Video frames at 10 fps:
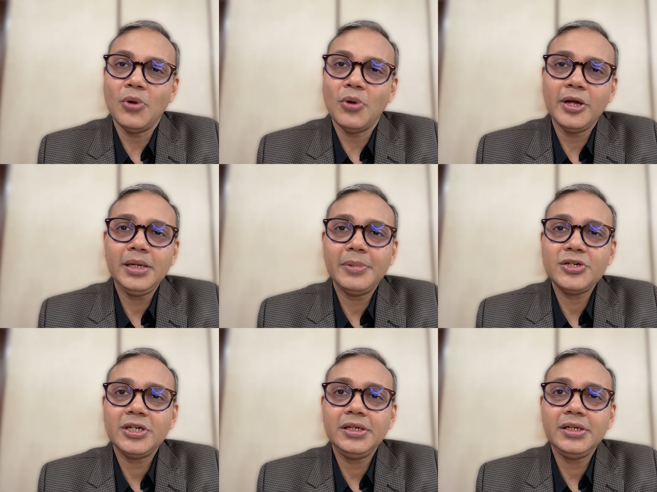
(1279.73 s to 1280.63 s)
Morning
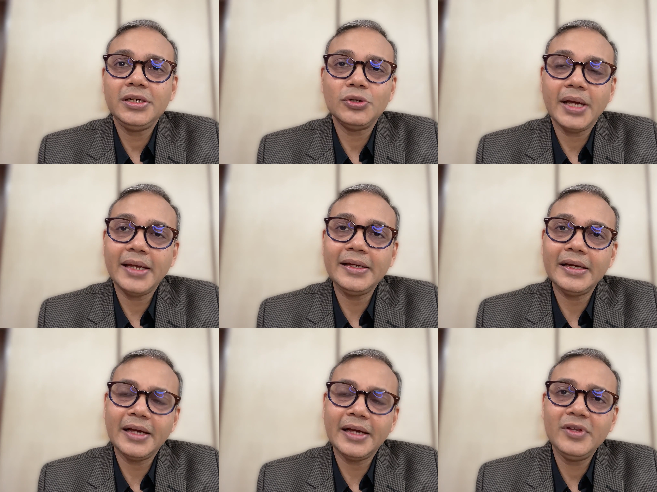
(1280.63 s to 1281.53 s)
brushing, you can
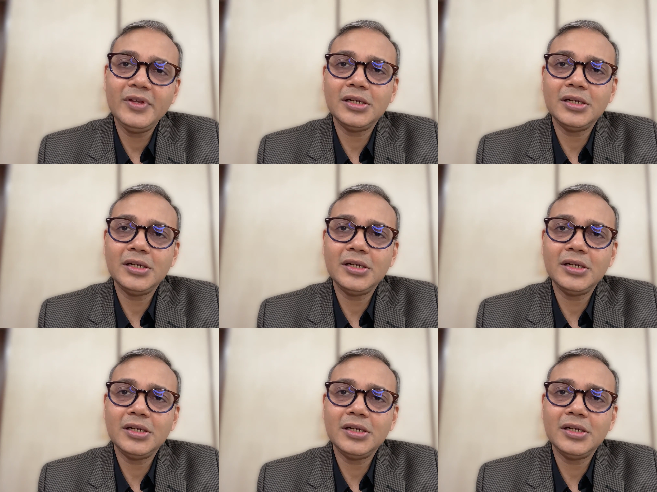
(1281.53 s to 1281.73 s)
give